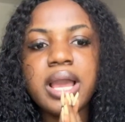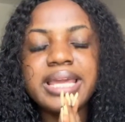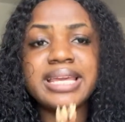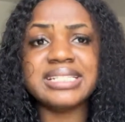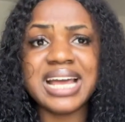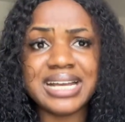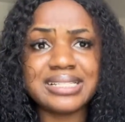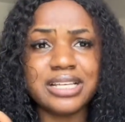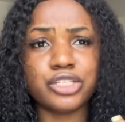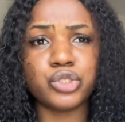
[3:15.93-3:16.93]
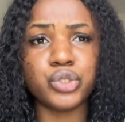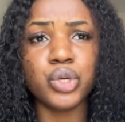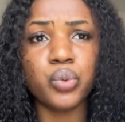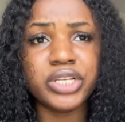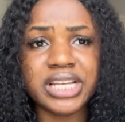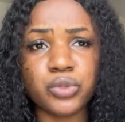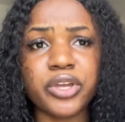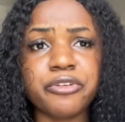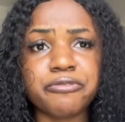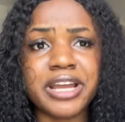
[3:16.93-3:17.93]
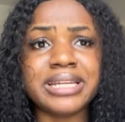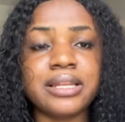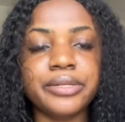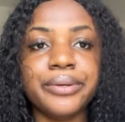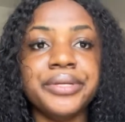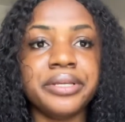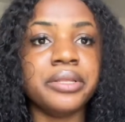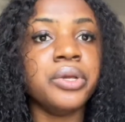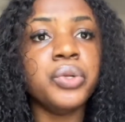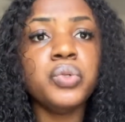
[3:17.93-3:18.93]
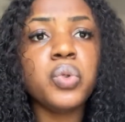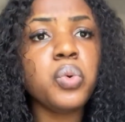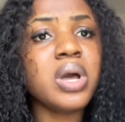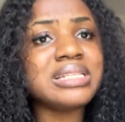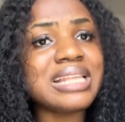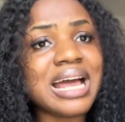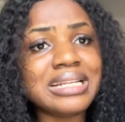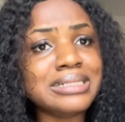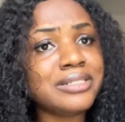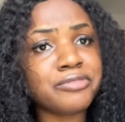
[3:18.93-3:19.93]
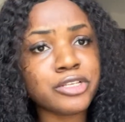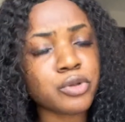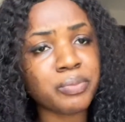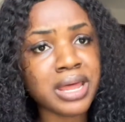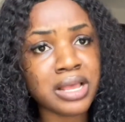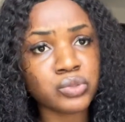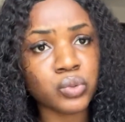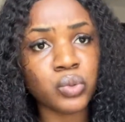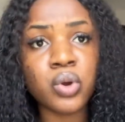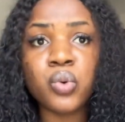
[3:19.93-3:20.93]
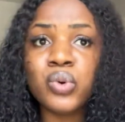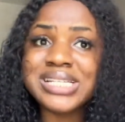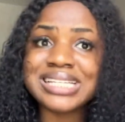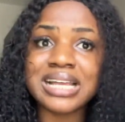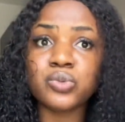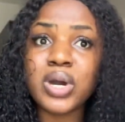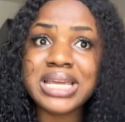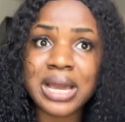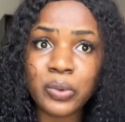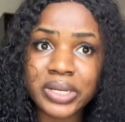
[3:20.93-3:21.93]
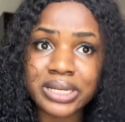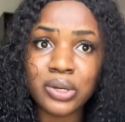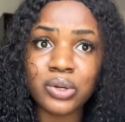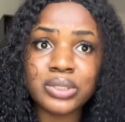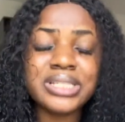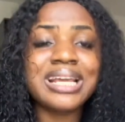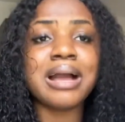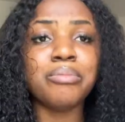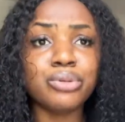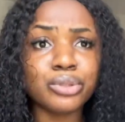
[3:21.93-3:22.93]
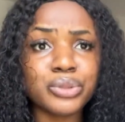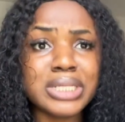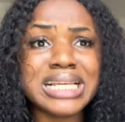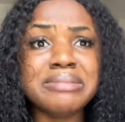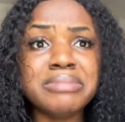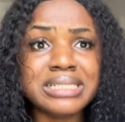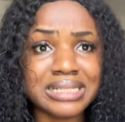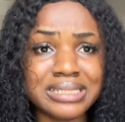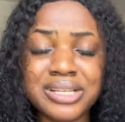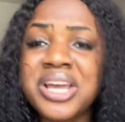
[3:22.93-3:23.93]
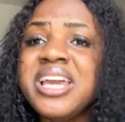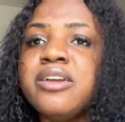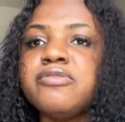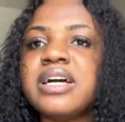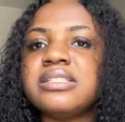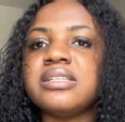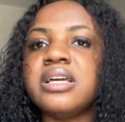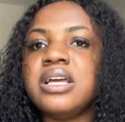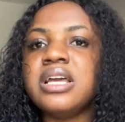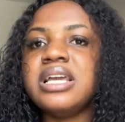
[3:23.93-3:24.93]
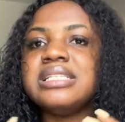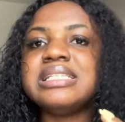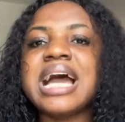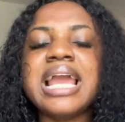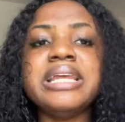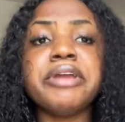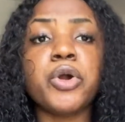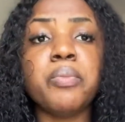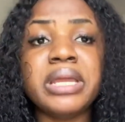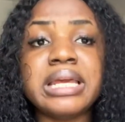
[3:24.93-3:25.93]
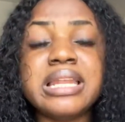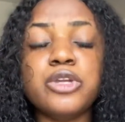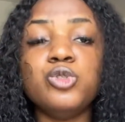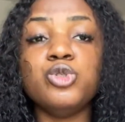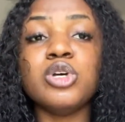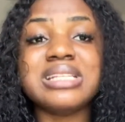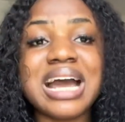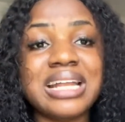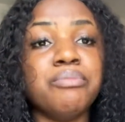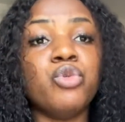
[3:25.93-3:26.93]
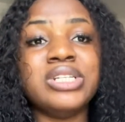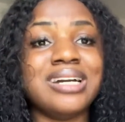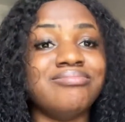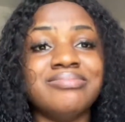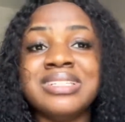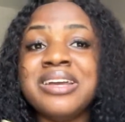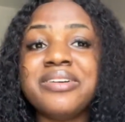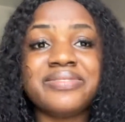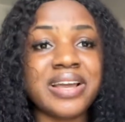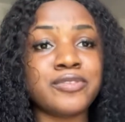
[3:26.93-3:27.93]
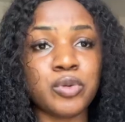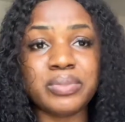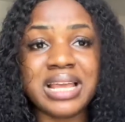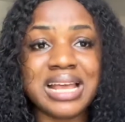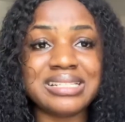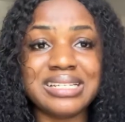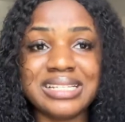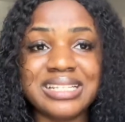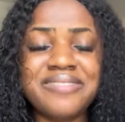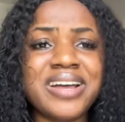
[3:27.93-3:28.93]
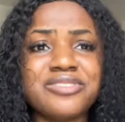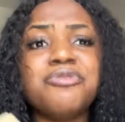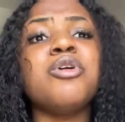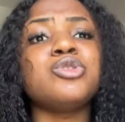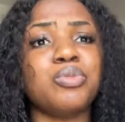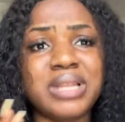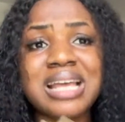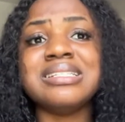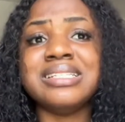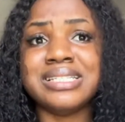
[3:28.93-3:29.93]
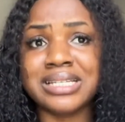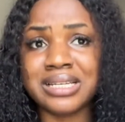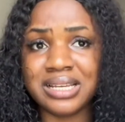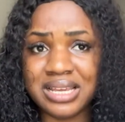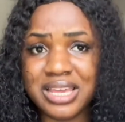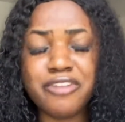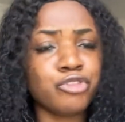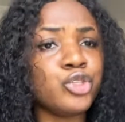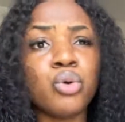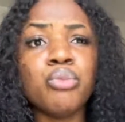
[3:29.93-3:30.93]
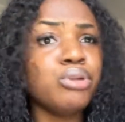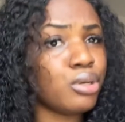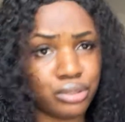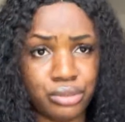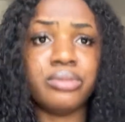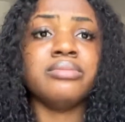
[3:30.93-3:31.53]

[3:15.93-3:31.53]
get access to your WeChat, when you finally log in, don't go and start adding different suppliers or WeChat. What you already come, they can block you immediately. In fact, it is highly recommended that you do not add more than 5 suppliers in it. In fact, 4 suppliers in a day. If not, they will block you.